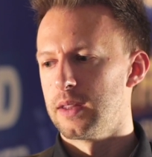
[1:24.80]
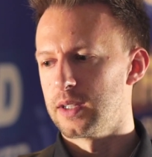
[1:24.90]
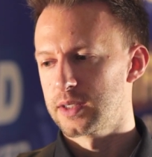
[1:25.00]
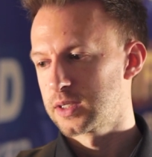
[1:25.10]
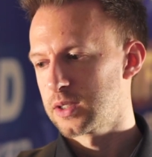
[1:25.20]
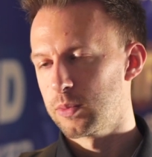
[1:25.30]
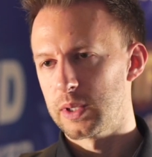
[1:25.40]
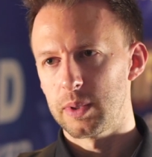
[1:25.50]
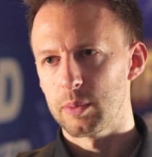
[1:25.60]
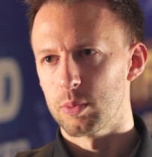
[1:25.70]
There's so
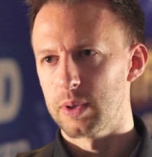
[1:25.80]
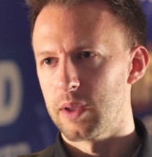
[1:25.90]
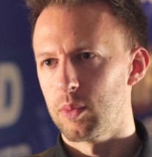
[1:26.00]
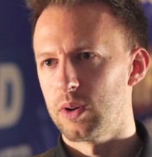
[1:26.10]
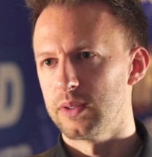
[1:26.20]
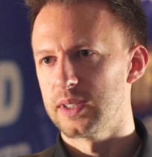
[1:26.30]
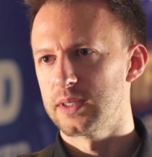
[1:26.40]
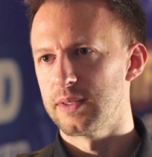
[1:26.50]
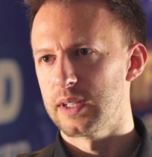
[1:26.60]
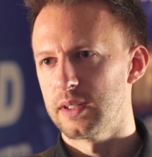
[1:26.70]
many people playing well in
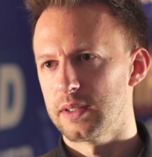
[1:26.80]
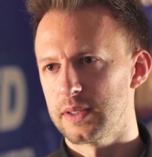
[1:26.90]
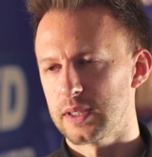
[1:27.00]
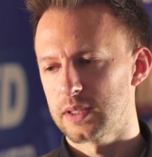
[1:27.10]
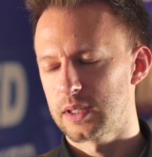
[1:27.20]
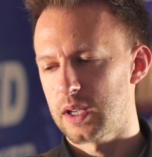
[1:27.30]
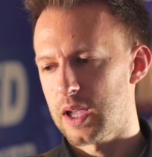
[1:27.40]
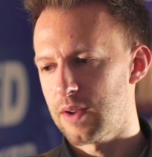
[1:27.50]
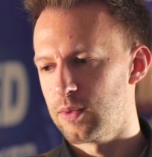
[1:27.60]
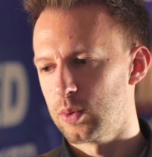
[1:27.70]
this event. I think
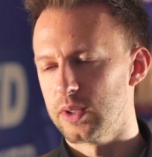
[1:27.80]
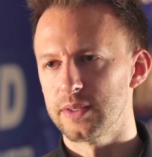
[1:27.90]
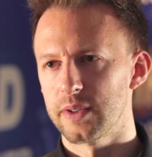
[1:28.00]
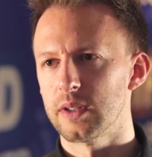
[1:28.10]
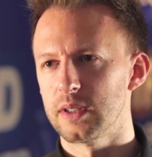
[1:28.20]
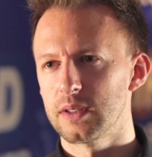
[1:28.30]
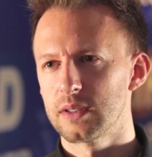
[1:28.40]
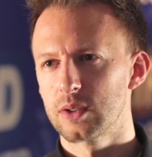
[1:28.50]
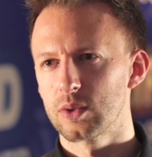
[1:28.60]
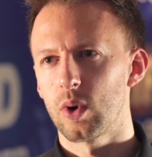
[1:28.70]
everyone is very
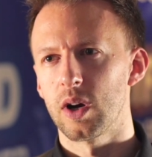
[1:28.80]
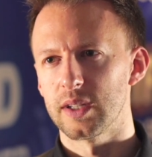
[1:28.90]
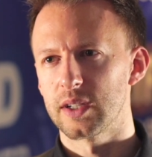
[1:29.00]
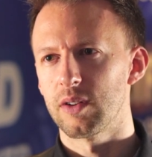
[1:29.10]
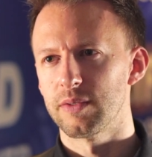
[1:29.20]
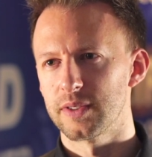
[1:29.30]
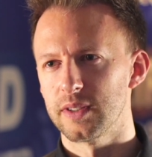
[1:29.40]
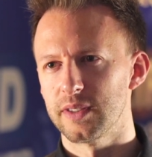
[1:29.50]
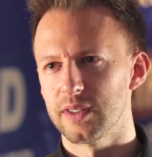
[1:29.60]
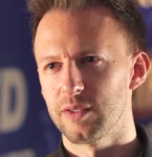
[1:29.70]
quietly
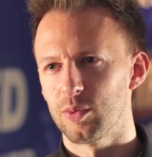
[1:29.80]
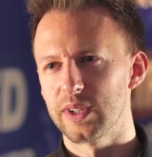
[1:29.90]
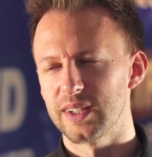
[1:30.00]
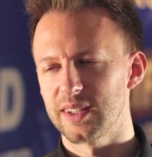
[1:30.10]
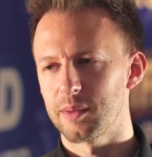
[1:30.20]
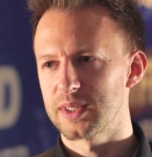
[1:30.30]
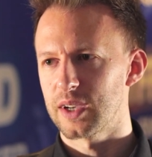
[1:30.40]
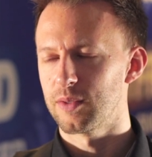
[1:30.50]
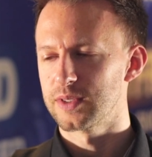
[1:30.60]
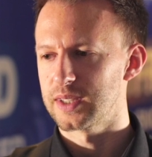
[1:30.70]
confident of winning it
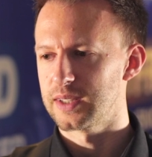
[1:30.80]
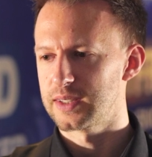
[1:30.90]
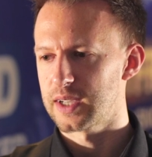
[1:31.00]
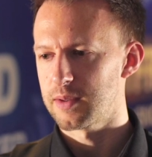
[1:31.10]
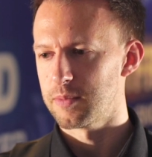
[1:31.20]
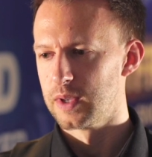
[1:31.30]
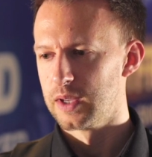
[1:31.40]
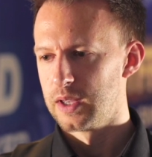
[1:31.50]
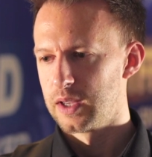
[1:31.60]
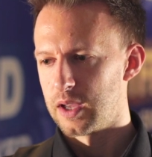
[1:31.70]
themselves. And um,
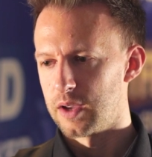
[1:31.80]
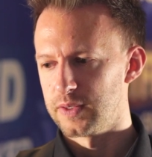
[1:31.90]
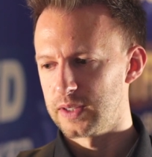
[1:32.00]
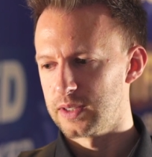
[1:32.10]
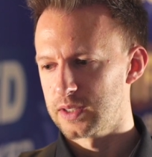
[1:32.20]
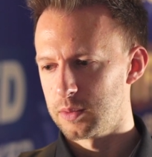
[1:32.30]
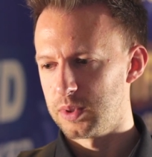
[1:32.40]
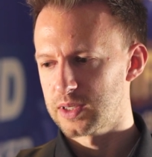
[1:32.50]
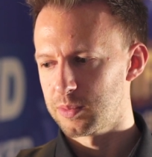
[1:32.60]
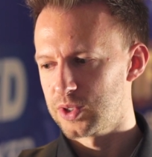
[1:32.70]
I think there's going to
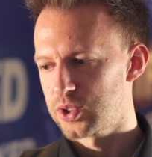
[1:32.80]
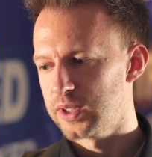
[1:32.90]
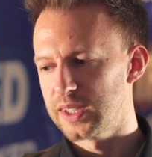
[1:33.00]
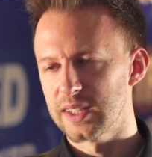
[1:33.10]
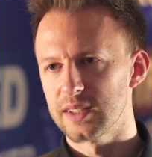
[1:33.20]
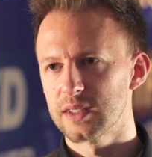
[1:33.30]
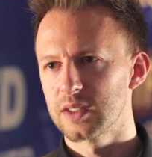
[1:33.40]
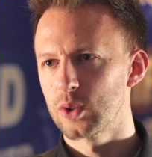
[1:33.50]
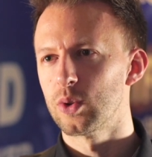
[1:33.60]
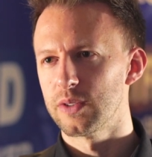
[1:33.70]
be some intriguing
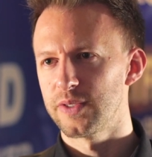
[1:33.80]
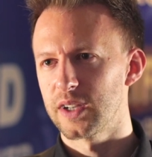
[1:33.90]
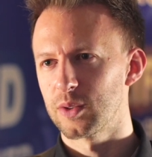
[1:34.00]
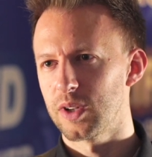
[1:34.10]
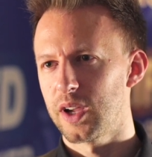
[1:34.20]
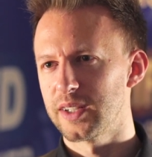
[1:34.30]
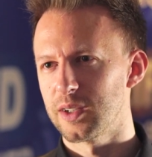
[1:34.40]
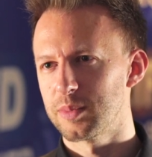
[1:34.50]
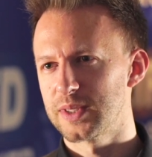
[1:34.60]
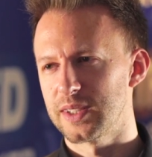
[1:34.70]
quarter-final
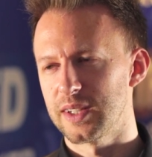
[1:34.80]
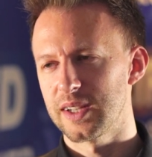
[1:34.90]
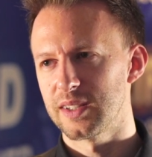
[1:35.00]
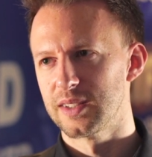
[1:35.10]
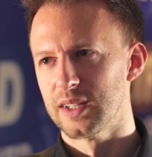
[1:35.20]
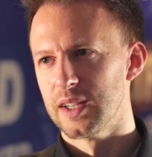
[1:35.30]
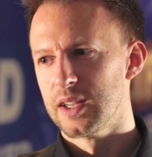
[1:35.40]
lineups, and and